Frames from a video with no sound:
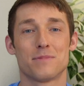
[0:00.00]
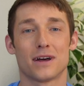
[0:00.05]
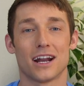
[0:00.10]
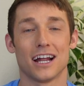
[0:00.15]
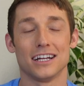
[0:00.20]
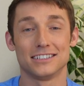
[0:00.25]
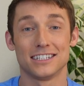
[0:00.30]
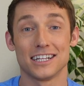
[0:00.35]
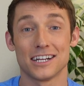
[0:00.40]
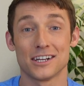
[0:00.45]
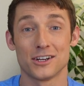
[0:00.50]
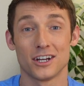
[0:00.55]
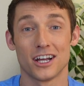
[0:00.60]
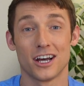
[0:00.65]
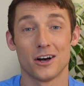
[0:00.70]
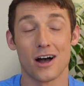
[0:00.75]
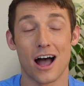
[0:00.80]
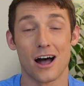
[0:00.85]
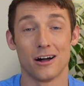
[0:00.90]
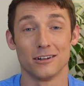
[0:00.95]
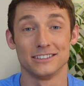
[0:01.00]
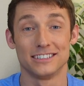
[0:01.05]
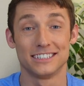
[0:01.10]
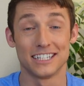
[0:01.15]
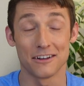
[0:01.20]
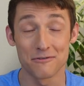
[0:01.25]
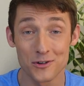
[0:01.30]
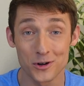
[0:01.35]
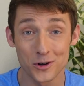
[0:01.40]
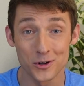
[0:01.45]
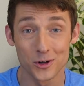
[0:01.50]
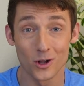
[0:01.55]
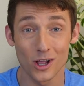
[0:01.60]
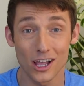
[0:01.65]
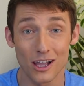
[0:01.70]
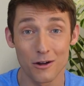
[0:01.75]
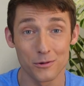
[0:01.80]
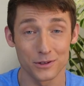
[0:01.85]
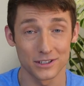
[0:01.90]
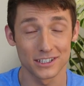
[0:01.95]
but I didn't know how difficult
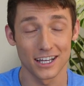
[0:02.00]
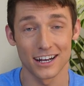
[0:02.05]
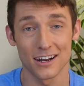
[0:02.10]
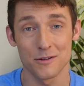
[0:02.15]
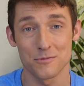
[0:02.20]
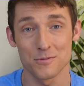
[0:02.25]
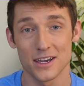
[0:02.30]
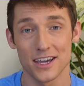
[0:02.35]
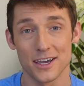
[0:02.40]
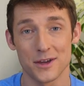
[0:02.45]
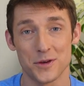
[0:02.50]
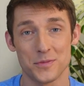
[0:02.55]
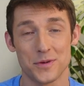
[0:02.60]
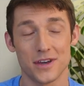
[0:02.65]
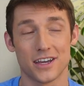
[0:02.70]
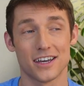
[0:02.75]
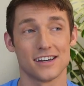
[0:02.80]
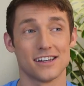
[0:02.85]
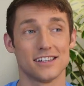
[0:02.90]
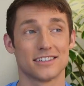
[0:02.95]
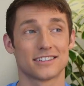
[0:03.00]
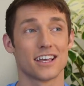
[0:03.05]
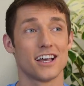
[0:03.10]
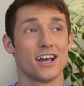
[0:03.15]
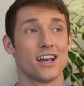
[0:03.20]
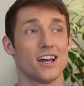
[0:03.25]
it was going to be because